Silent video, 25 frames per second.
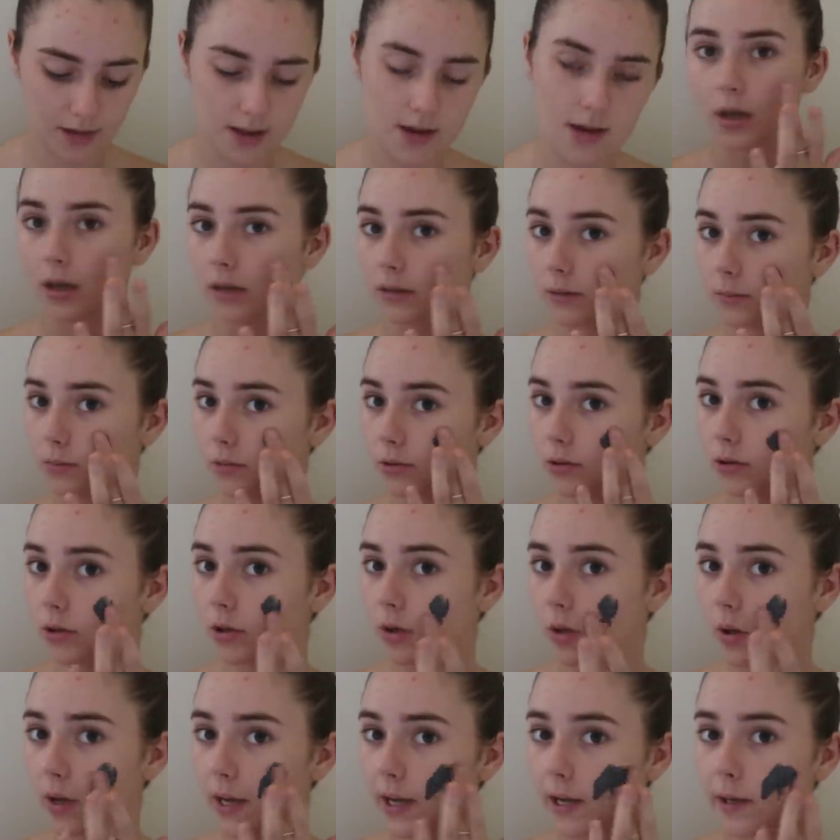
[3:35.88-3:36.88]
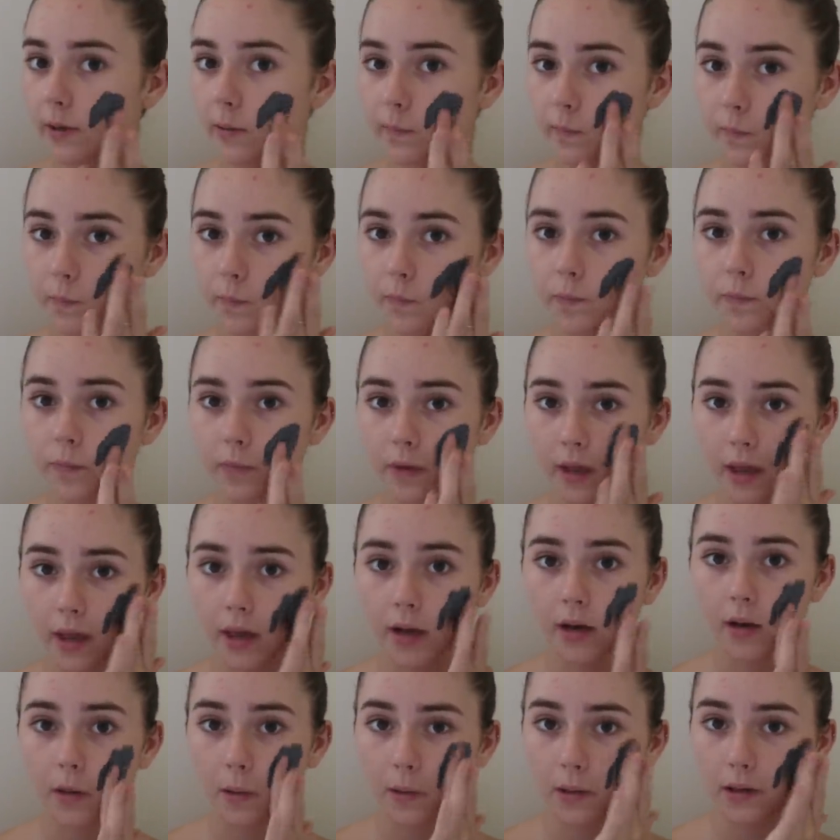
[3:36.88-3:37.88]
okay so I'm going to go ahead
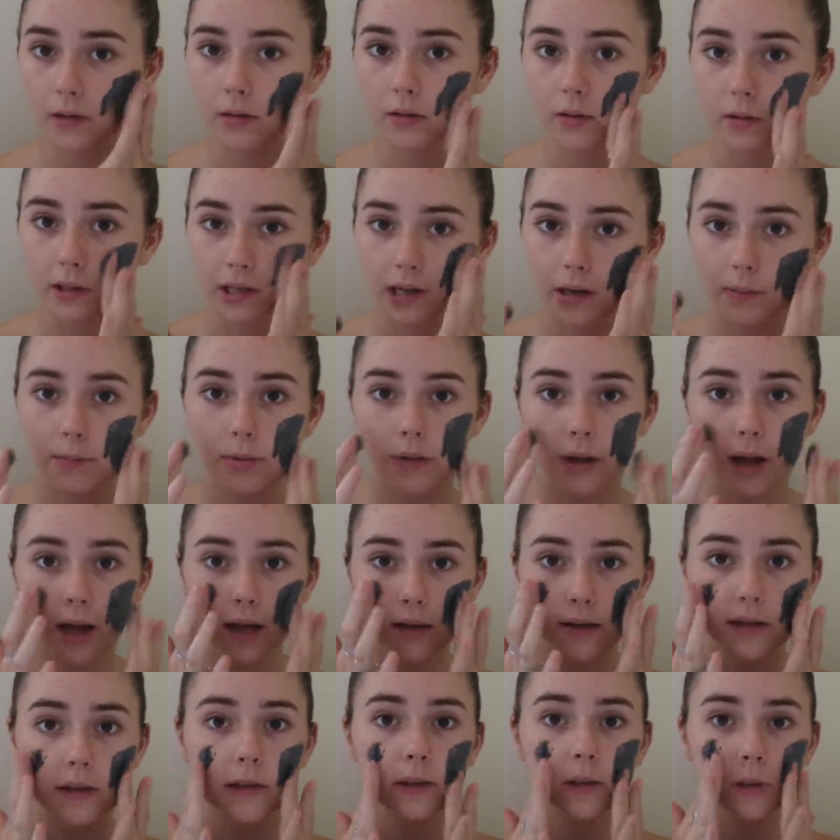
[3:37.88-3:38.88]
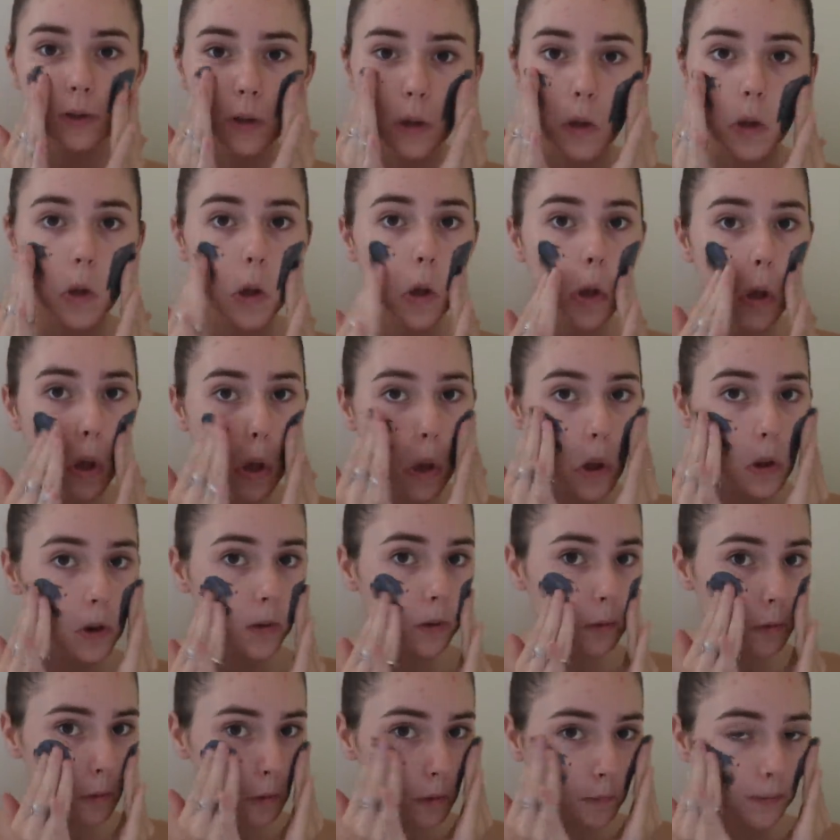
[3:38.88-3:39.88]
and literally apply this
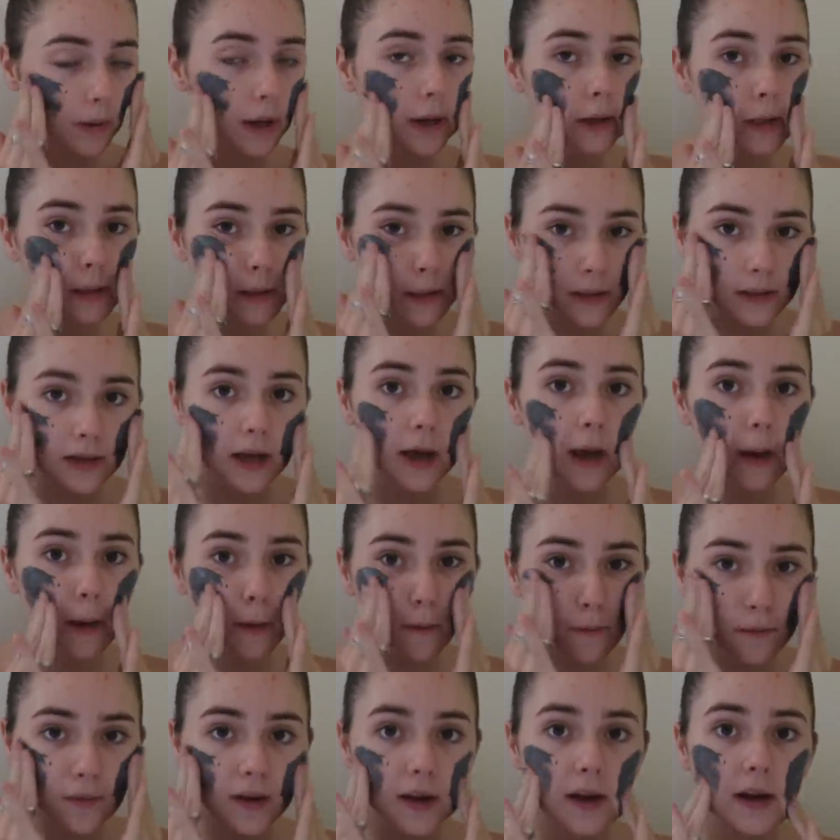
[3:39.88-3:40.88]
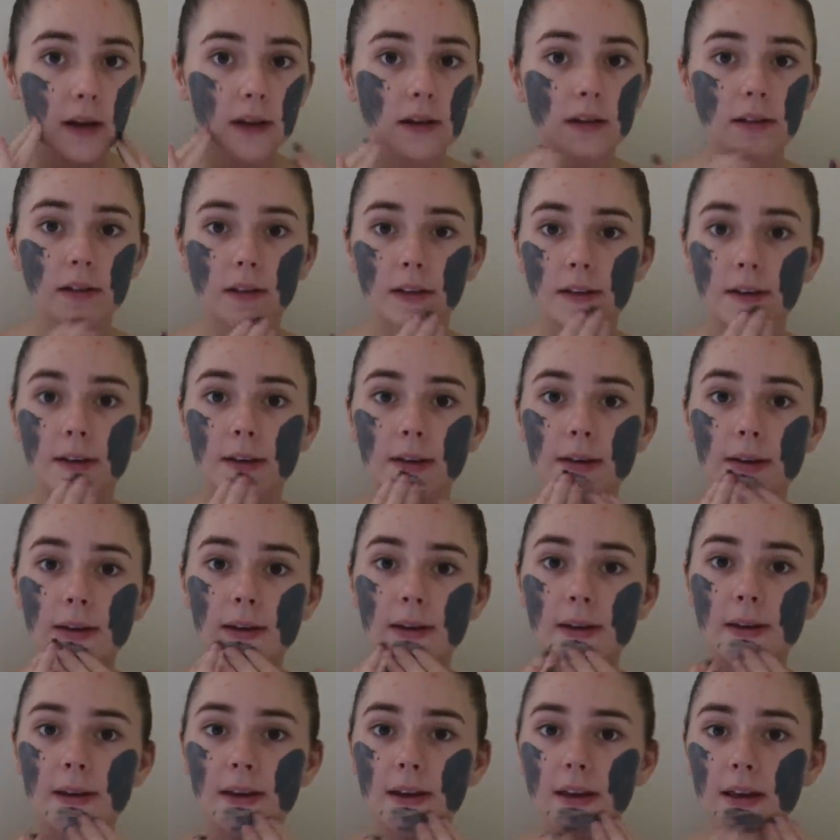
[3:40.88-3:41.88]
to my entire face.
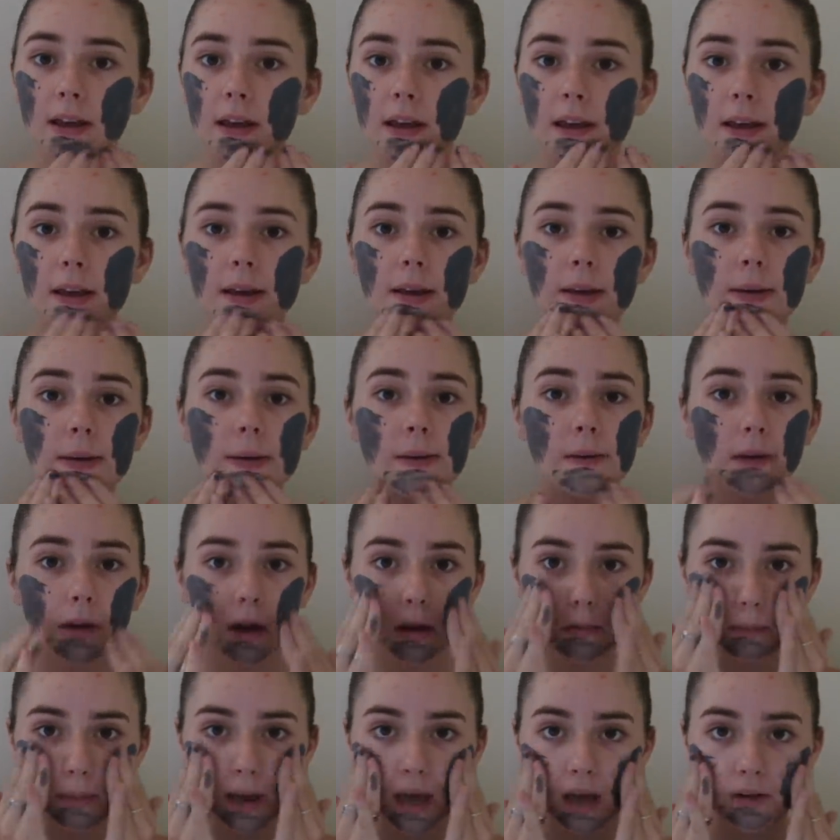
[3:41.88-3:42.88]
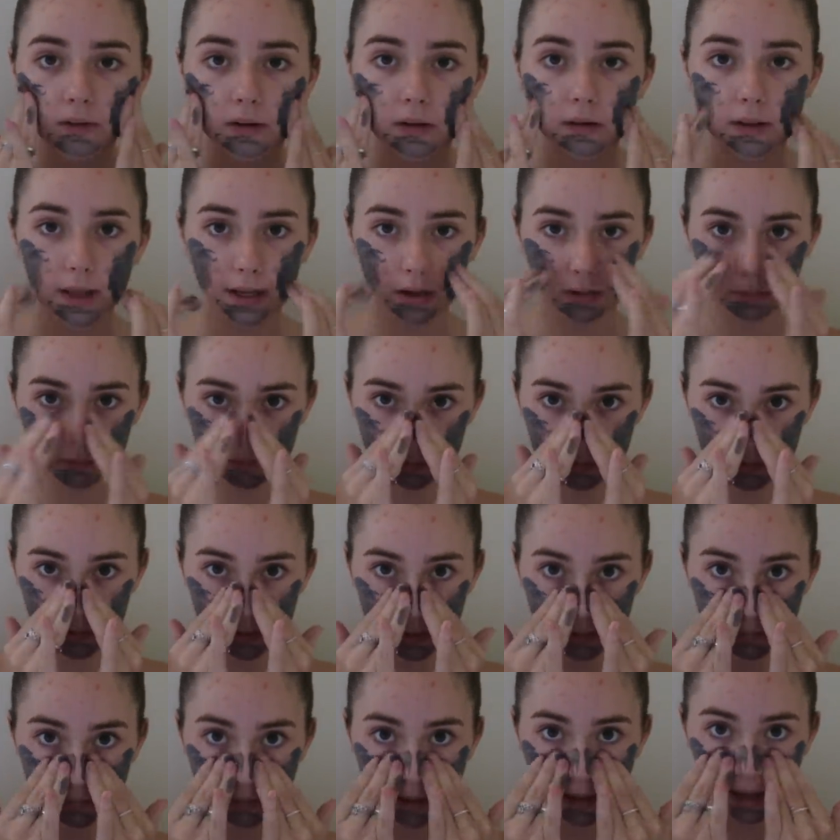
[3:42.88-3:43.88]
I'm having like
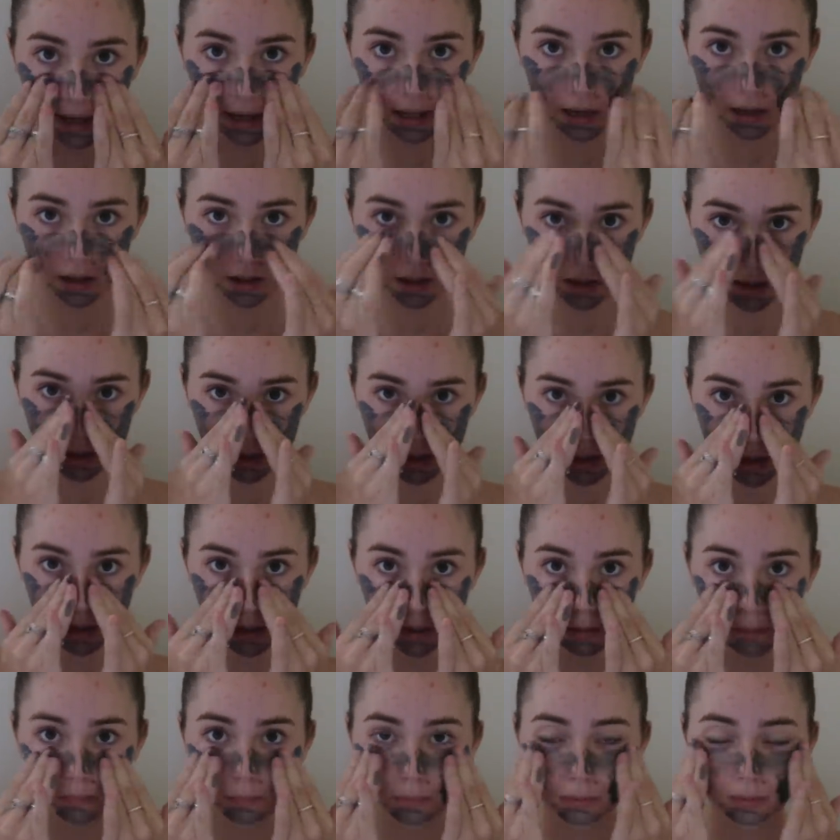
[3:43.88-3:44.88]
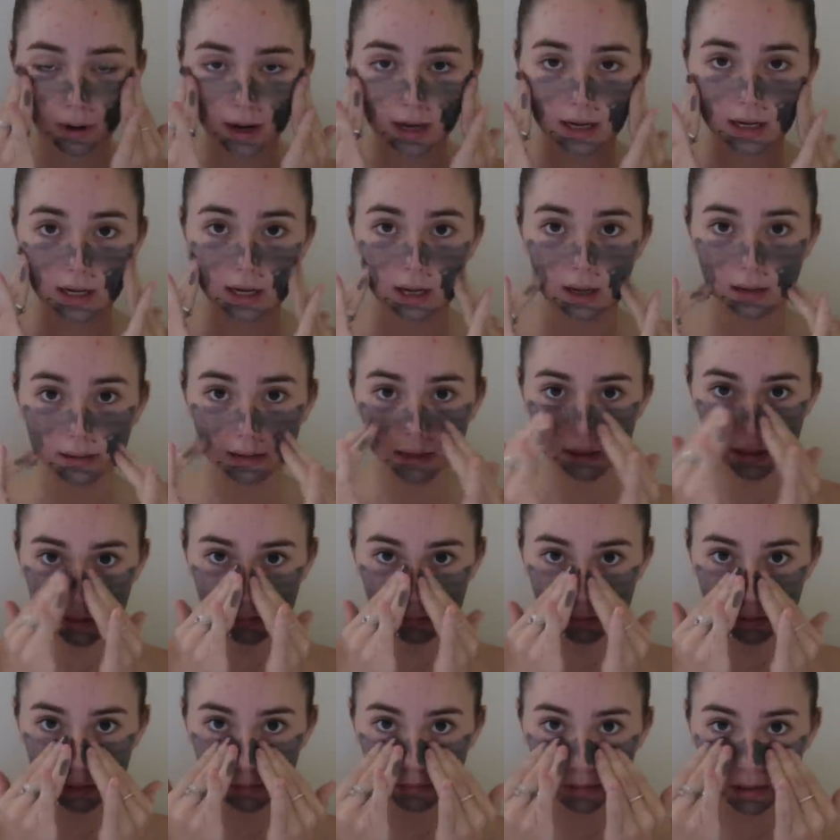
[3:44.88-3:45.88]
really bad breakouts at the
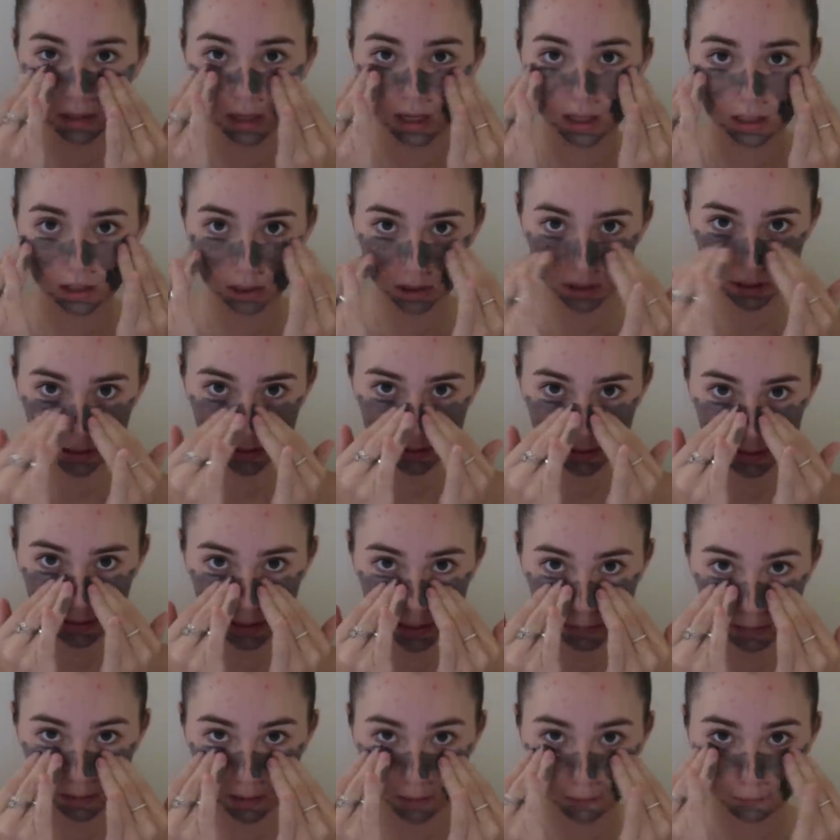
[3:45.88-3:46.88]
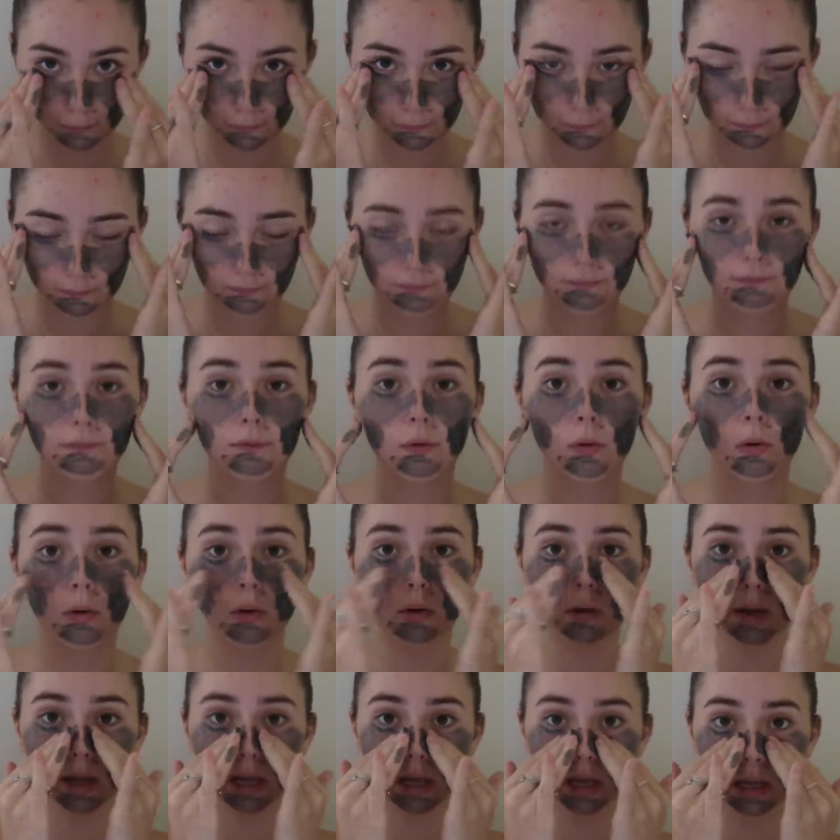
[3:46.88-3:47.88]
moment as you can see on my
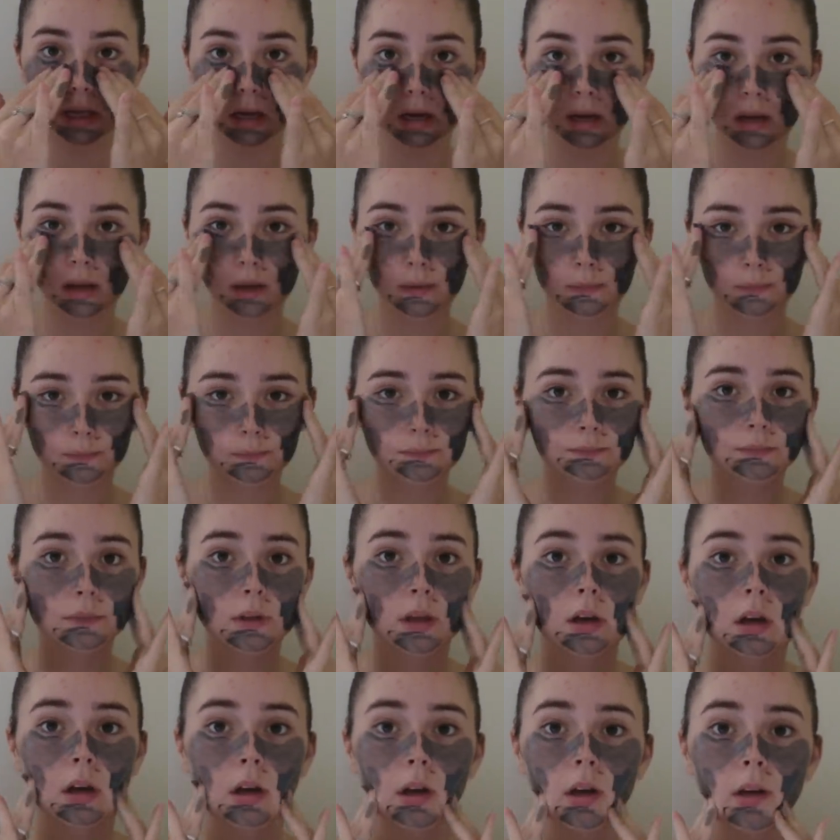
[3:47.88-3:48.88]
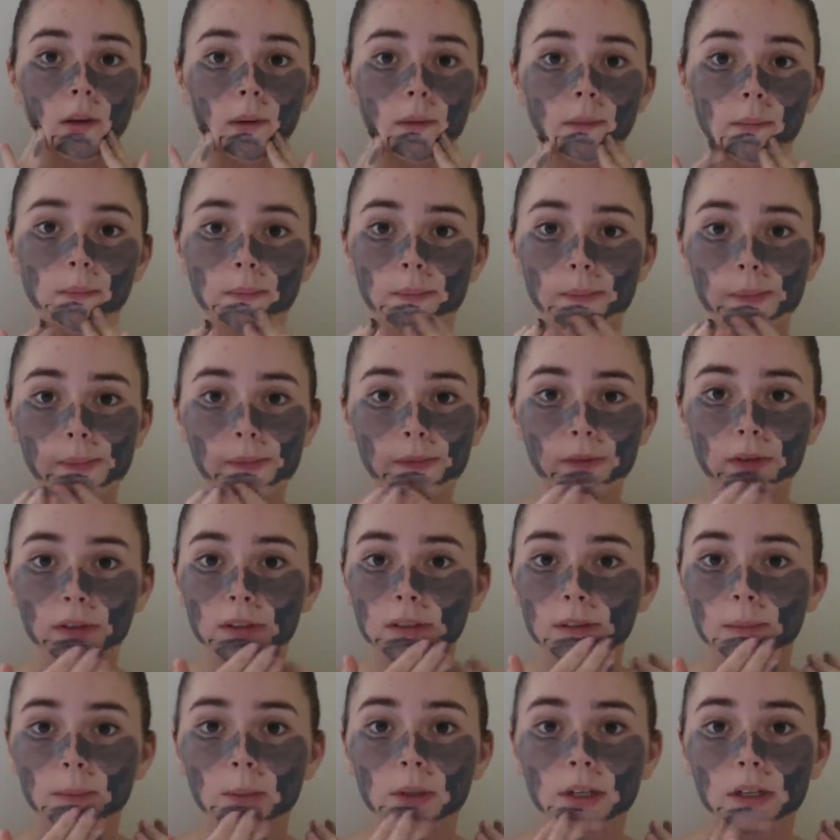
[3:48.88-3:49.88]
forehead um, for
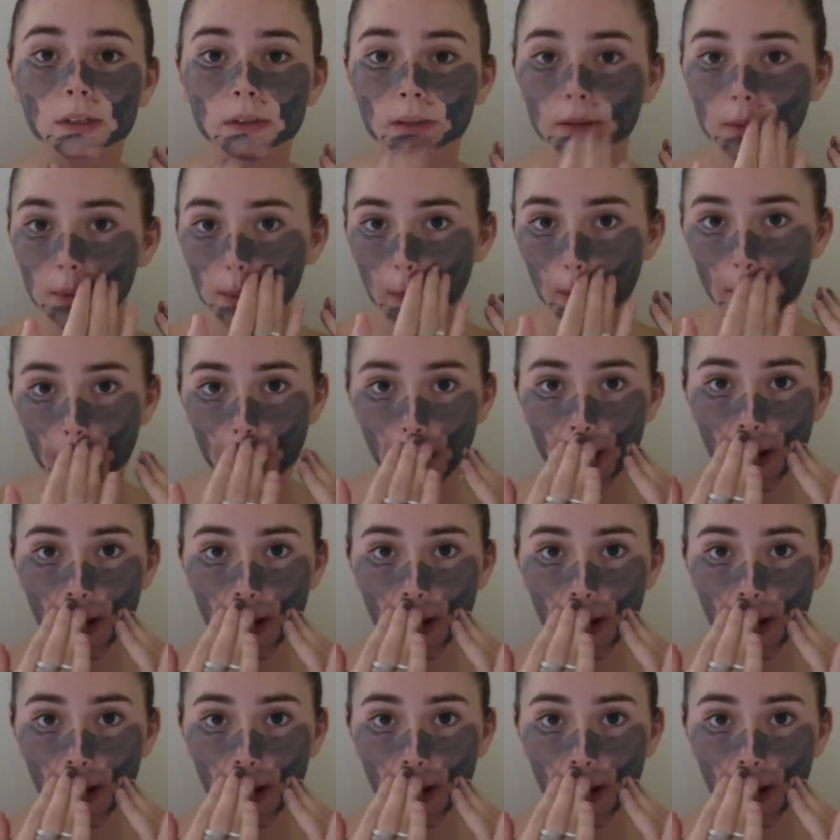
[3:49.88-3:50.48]
some reason.